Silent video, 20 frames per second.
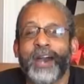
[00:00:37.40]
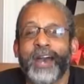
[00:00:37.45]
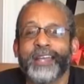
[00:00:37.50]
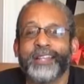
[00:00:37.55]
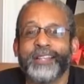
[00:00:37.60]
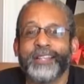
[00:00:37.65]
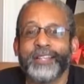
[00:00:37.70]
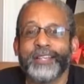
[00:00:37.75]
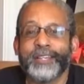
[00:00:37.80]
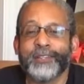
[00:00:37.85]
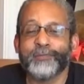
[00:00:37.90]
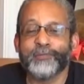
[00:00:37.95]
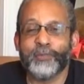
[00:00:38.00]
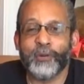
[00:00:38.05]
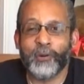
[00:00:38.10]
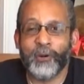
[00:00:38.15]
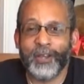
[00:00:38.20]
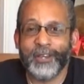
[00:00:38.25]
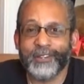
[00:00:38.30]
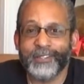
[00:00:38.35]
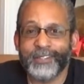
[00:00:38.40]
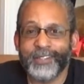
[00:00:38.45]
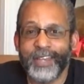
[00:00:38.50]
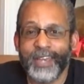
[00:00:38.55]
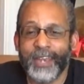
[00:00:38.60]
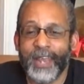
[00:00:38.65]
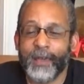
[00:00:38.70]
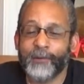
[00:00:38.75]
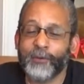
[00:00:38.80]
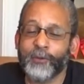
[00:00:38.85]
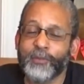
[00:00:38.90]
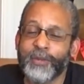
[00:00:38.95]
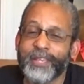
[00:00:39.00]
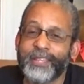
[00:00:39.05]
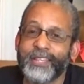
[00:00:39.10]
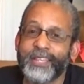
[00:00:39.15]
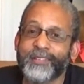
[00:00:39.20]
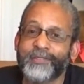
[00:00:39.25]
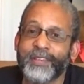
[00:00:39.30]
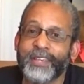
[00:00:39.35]
by Lynn Boyle, and I will be
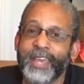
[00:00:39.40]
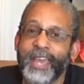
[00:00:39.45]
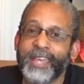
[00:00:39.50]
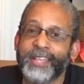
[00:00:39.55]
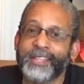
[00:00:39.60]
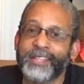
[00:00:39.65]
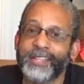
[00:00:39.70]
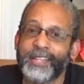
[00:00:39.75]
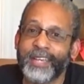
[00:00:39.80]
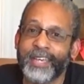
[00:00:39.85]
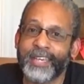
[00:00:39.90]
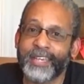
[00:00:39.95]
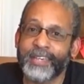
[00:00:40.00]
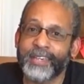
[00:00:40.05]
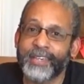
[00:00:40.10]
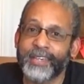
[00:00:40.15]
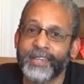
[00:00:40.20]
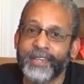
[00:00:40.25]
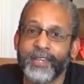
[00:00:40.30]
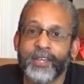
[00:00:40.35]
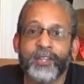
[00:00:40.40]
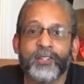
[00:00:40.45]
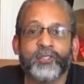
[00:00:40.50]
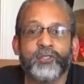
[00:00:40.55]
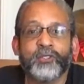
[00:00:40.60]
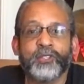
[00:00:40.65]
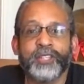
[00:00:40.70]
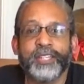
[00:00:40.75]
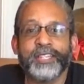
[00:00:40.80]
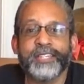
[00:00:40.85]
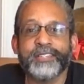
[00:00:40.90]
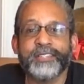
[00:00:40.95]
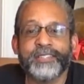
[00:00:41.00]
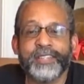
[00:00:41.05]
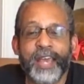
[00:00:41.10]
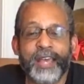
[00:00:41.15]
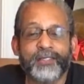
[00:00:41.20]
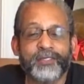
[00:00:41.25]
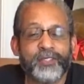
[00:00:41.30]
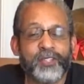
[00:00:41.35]
leaving a link to
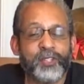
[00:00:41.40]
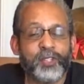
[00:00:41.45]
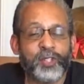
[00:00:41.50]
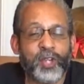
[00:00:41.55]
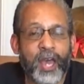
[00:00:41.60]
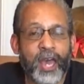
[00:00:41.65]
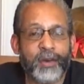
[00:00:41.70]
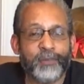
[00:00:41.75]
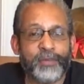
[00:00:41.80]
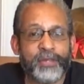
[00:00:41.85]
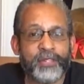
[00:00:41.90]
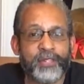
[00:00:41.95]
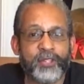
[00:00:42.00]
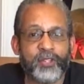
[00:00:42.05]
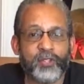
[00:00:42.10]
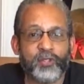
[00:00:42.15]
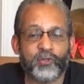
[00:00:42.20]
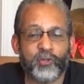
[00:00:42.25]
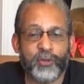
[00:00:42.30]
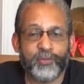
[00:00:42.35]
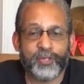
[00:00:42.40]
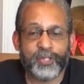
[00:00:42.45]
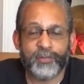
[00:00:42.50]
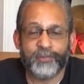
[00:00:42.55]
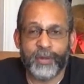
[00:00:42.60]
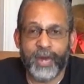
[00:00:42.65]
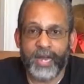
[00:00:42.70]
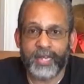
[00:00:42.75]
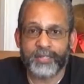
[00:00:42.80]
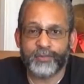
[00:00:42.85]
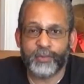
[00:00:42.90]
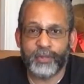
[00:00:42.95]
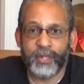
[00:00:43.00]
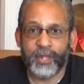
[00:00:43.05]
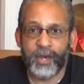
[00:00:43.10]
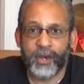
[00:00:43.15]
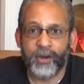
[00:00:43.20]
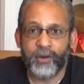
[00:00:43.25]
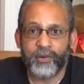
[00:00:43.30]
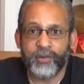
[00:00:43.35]
Lynn's Etsy shop in the description box
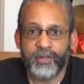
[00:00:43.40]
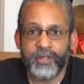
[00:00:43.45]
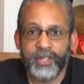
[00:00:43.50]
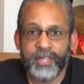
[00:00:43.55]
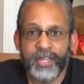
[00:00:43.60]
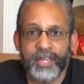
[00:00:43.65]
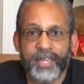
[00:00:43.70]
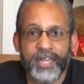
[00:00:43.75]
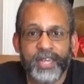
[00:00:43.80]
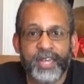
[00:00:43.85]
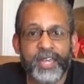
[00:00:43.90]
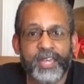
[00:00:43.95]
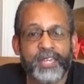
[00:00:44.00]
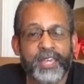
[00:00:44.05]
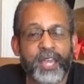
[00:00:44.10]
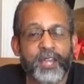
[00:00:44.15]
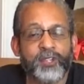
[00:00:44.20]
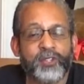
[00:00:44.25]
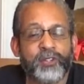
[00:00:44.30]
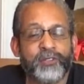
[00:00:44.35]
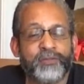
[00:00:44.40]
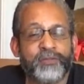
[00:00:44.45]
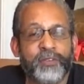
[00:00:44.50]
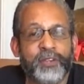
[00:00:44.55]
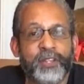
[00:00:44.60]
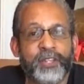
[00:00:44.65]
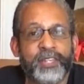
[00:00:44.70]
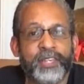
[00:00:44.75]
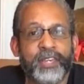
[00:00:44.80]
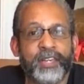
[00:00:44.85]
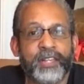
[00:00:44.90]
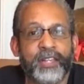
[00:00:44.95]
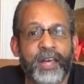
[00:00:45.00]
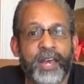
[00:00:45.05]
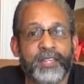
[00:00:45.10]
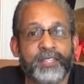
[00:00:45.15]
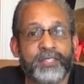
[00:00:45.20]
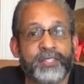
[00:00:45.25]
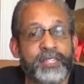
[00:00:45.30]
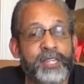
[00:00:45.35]
below in case you're feeling
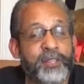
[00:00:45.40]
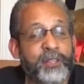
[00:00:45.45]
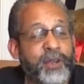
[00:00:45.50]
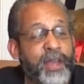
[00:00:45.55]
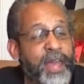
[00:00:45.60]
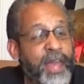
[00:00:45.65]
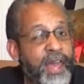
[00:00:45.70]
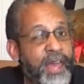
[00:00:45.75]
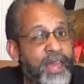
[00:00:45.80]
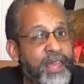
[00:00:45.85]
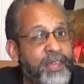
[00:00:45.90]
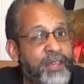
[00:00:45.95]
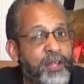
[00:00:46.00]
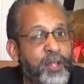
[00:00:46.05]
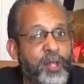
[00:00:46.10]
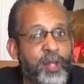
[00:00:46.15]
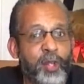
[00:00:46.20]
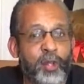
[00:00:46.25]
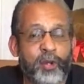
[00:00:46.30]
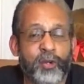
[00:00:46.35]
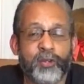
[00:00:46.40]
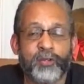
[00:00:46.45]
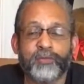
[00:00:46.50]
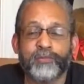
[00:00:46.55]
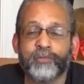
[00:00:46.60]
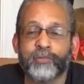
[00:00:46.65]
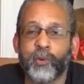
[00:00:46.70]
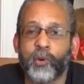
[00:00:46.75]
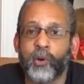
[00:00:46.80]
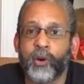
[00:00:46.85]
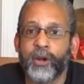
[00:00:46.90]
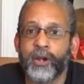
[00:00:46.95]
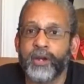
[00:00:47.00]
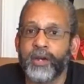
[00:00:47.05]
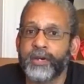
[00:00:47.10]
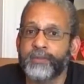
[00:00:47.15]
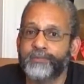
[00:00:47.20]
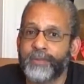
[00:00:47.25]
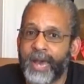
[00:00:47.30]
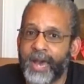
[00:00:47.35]
inclined to either A, learn
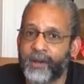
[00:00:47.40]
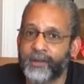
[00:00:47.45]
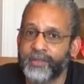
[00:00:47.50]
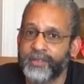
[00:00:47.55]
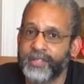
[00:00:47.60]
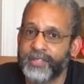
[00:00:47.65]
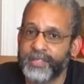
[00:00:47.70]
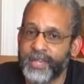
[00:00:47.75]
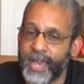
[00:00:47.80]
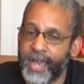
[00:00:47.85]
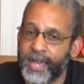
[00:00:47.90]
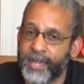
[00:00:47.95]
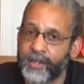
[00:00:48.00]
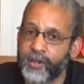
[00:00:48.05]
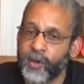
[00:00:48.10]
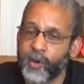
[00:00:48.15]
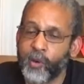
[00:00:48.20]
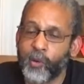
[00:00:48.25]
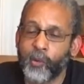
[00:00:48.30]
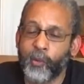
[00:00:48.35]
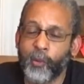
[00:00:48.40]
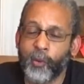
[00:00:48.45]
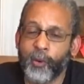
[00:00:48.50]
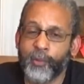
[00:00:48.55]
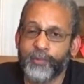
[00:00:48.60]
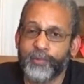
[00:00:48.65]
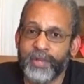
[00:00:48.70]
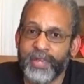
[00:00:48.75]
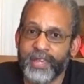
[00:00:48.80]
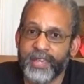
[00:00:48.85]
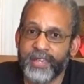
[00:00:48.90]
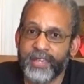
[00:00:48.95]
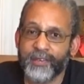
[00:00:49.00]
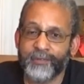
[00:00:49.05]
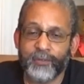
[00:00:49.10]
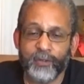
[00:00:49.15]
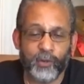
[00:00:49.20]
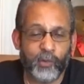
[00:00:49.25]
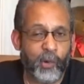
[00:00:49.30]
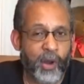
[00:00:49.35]
more about the deck, or B,
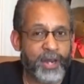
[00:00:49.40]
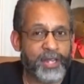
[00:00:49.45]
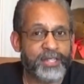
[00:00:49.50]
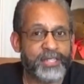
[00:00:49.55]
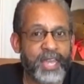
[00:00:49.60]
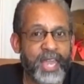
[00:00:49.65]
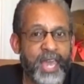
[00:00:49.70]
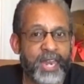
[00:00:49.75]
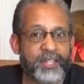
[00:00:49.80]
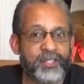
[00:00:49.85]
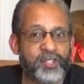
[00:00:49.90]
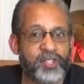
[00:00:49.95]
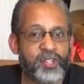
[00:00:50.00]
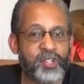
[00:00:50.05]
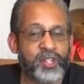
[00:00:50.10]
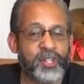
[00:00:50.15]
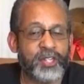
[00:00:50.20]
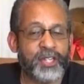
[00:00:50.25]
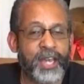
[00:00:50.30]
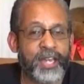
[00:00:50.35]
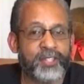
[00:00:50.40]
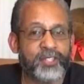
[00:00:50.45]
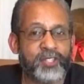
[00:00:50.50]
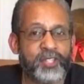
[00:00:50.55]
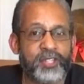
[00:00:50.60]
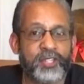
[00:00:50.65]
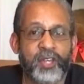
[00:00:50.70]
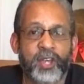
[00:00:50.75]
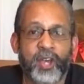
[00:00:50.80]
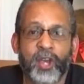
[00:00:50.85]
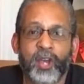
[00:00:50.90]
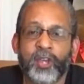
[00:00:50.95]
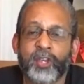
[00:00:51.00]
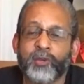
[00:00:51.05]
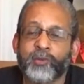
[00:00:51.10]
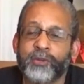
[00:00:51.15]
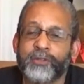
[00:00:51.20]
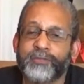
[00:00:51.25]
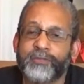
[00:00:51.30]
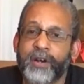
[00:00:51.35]
if you're wanting to add it to your collection,
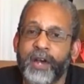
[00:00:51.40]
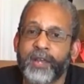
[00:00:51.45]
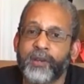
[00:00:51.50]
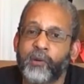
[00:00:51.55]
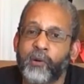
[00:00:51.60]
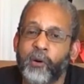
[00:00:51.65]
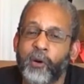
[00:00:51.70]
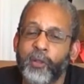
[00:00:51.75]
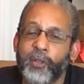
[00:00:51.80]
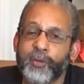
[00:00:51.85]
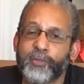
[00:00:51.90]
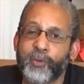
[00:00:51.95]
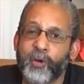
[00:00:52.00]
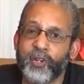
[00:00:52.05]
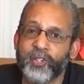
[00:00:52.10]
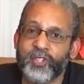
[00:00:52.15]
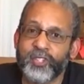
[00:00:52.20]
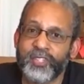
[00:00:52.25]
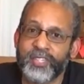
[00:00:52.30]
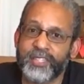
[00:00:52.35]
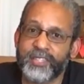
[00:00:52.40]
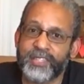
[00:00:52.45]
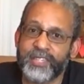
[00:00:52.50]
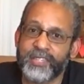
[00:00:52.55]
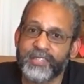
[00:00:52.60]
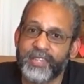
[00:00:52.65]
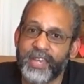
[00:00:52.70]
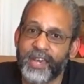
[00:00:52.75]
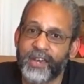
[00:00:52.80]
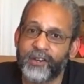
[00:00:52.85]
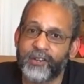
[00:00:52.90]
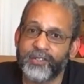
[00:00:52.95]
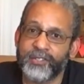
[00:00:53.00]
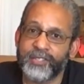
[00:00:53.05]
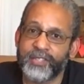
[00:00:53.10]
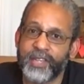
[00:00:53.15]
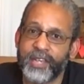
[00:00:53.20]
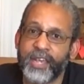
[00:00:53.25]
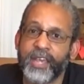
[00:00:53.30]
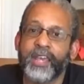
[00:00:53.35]
you will find all the purchasing
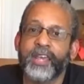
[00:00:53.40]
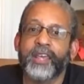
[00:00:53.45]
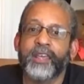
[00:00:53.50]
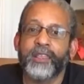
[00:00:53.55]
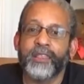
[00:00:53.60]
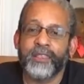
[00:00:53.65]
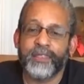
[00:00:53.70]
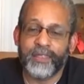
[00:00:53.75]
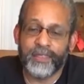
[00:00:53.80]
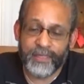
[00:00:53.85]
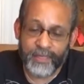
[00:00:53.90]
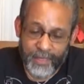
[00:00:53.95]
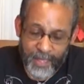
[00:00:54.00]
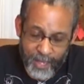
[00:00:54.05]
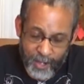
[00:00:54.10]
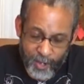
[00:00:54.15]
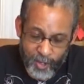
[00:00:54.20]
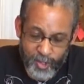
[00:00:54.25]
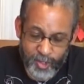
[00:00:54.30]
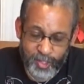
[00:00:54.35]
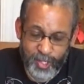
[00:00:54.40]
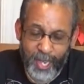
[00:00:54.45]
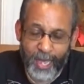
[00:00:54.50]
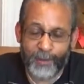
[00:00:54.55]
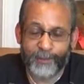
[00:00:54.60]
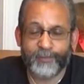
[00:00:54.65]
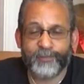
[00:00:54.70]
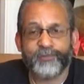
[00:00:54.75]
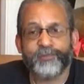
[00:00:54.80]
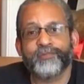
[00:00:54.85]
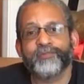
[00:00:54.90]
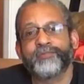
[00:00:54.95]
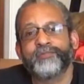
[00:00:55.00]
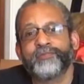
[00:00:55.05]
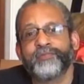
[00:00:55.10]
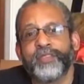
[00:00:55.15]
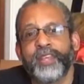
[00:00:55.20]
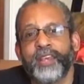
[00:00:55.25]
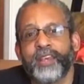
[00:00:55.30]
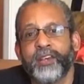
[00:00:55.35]
details in her shop.
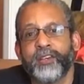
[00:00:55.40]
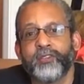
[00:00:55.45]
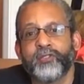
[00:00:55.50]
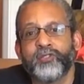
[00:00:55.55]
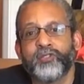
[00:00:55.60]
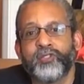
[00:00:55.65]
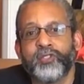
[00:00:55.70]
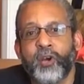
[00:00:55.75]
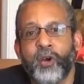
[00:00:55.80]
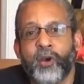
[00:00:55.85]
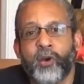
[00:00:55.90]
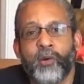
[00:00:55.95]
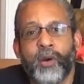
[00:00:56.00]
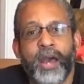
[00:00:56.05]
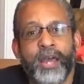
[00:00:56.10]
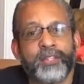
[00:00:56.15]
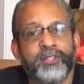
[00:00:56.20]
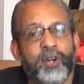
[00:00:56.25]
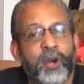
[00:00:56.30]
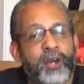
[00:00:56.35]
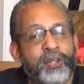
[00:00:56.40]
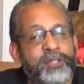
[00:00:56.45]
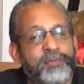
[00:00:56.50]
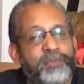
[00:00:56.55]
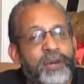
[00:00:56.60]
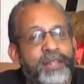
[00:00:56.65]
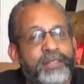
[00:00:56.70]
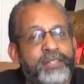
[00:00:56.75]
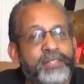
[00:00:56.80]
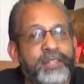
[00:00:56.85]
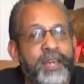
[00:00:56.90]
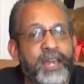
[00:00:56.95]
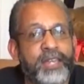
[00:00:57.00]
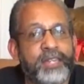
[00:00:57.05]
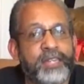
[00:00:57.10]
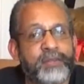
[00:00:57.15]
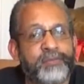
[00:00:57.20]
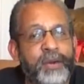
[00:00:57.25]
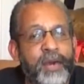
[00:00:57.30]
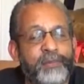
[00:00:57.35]
So I talked about this
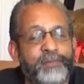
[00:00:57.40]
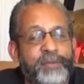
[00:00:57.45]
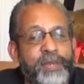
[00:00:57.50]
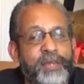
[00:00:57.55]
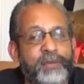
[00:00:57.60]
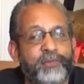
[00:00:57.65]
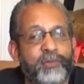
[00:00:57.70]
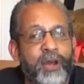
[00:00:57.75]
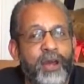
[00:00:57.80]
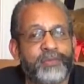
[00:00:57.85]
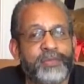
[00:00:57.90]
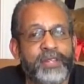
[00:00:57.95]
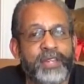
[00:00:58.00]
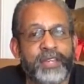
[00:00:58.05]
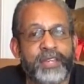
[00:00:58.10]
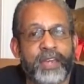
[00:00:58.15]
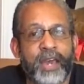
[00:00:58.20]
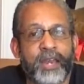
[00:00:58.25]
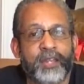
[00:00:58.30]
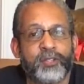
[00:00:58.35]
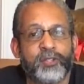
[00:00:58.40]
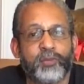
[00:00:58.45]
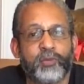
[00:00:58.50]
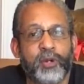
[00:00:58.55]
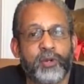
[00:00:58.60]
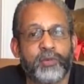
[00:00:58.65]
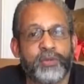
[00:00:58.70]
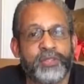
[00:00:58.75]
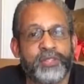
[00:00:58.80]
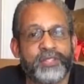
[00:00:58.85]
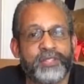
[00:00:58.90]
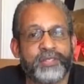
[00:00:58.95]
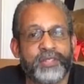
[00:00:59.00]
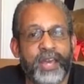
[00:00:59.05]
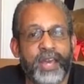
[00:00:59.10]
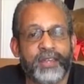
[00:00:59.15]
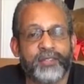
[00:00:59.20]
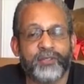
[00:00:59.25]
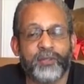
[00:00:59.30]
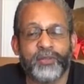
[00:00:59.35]
idea about being prompted and got it to work with this
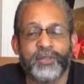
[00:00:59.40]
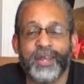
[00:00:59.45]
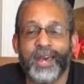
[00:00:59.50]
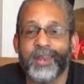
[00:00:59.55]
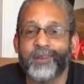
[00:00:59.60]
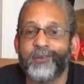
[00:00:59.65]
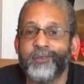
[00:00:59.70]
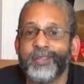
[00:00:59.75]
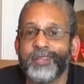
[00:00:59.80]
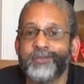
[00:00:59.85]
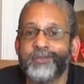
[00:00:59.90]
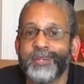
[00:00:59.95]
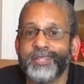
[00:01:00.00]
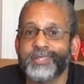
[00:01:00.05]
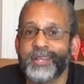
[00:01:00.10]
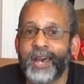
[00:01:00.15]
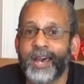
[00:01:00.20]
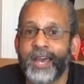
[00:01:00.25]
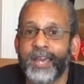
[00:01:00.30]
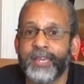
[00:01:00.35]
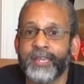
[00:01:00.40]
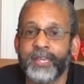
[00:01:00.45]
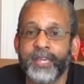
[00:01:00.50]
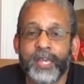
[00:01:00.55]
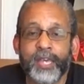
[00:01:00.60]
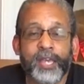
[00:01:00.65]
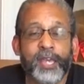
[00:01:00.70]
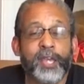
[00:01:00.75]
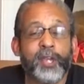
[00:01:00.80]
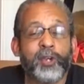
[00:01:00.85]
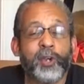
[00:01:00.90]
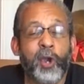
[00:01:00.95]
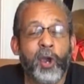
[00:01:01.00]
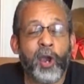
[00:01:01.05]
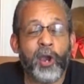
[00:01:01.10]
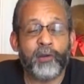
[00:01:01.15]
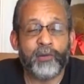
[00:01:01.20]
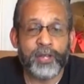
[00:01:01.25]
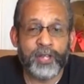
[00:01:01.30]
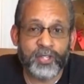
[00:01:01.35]
deck. So not only was I
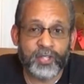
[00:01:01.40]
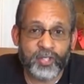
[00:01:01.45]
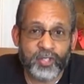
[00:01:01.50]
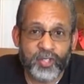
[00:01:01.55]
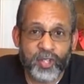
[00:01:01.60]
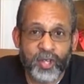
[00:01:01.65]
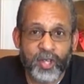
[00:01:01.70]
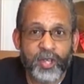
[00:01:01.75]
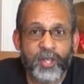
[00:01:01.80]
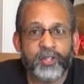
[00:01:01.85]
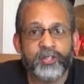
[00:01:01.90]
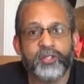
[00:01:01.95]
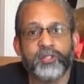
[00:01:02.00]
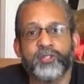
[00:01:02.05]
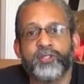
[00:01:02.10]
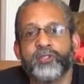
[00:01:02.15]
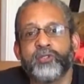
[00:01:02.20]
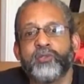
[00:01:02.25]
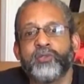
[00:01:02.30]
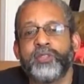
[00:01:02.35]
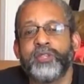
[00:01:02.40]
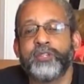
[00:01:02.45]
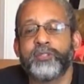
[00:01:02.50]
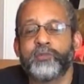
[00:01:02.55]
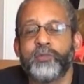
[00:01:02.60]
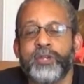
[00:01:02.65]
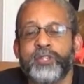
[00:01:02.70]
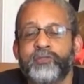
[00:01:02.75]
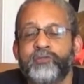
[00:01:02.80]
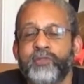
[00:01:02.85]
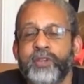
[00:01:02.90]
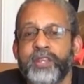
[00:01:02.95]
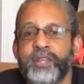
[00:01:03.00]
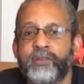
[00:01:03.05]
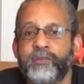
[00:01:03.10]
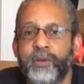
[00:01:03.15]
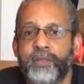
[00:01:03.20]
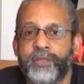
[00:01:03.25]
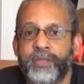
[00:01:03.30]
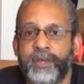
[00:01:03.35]
encouraged to do this week's
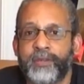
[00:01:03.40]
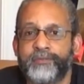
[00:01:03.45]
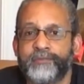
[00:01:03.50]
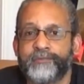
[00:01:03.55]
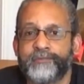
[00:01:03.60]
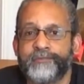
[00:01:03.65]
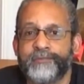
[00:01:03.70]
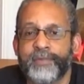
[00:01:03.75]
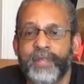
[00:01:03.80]
reading with it,